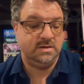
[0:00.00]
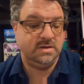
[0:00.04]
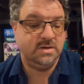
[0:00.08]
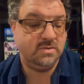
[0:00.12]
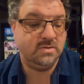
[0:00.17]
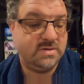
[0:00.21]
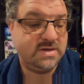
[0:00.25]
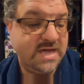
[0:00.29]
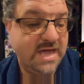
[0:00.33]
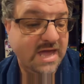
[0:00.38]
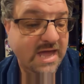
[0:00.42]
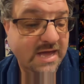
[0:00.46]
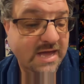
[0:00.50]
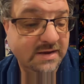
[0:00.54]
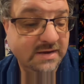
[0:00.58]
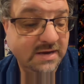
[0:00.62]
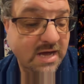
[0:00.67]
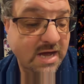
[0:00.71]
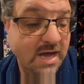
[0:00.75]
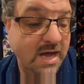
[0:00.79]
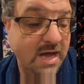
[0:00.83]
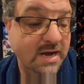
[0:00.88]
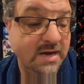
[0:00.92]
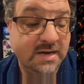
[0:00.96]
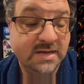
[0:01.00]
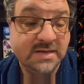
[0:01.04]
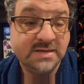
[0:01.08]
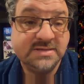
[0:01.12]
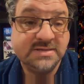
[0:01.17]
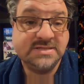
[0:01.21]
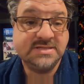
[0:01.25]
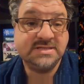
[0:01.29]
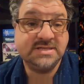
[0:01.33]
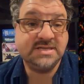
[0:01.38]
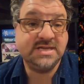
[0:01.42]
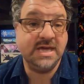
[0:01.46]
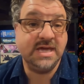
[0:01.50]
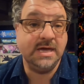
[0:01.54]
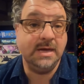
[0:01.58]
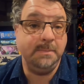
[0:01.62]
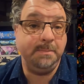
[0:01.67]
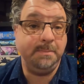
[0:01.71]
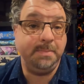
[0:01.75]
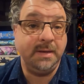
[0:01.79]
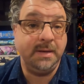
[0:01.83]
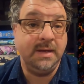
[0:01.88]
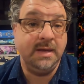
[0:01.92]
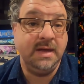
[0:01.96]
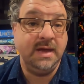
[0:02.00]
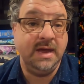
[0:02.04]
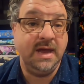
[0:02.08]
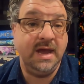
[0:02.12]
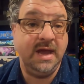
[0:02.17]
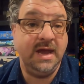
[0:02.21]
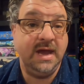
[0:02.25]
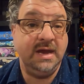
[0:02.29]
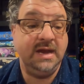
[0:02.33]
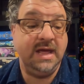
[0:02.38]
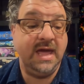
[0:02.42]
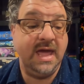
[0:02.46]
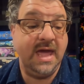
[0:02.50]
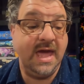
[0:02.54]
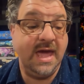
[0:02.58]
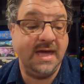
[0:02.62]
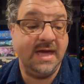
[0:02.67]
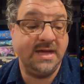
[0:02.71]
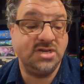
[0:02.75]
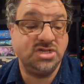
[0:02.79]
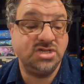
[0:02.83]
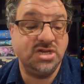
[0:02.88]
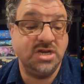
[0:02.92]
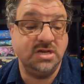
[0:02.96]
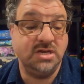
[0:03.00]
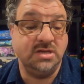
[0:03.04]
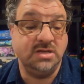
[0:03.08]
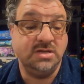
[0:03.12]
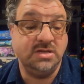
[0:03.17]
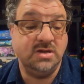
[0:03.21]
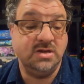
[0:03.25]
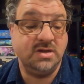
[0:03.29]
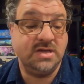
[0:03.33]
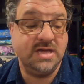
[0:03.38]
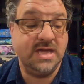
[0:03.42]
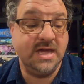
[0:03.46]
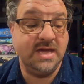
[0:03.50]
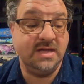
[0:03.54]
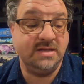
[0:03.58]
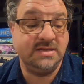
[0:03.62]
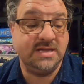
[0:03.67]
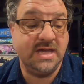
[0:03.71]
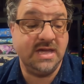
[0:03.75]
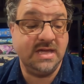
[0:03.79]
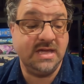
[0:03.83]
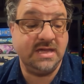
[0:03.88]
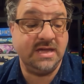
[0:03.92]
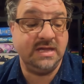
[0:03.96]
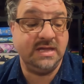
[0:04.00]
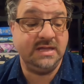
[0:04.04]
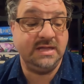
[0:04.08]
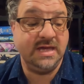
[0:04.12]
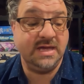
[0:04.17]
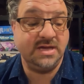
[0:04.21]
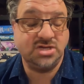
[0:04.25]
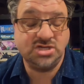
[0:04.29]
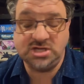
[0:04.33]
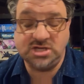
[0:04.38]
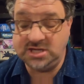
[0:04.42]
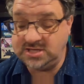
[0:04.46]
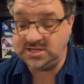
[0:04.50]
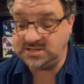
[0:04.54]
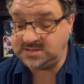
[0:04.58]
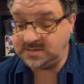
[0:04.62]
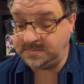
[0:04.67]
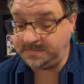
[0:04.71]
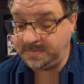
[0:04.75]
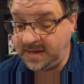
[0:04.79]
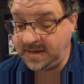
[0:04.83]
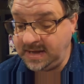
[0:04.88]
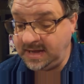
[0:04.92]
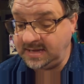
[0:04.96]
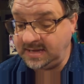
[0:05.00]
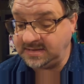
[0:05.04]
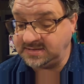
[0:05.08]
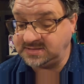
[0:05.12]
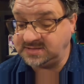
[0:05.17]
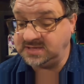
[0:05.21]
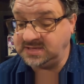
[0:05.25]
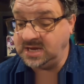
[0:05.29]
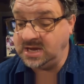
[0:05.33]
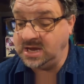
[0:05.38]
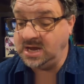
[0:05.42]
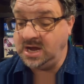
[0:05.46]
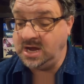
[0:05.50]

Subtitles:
You cannot skip an action. You can't take an action as a pass.